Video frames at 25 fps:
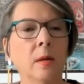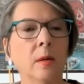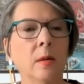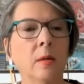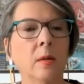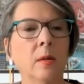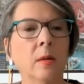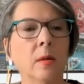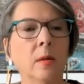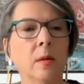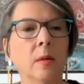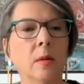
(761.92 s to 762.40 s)

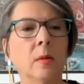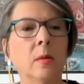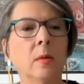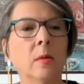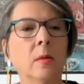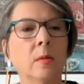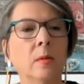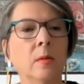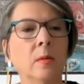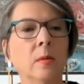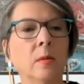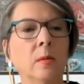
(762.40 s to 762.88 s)

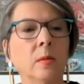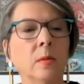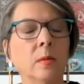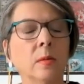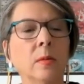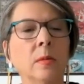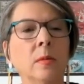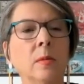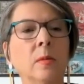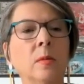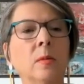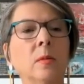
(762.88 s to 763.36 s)

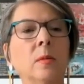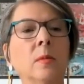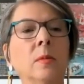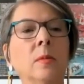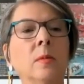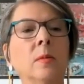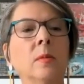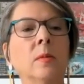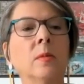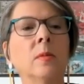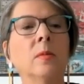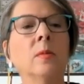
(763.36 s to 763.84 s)

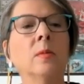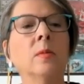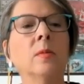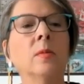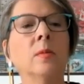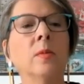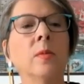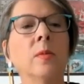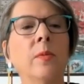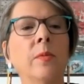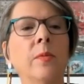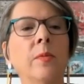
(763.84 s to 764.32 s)

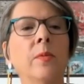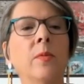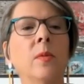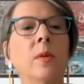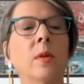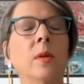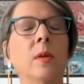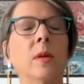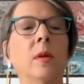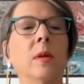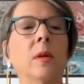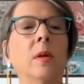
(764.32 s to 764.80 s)

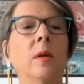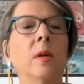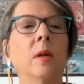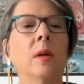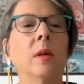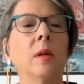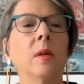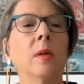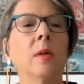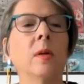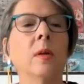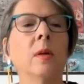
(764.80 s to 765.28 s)

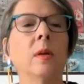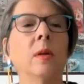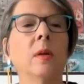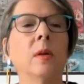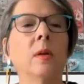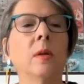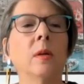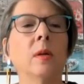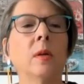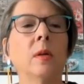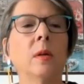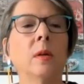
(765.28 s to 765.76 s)

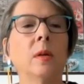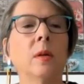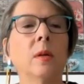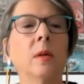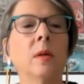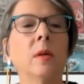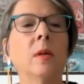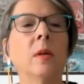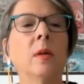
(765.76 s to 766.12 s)
This person isn't speaking.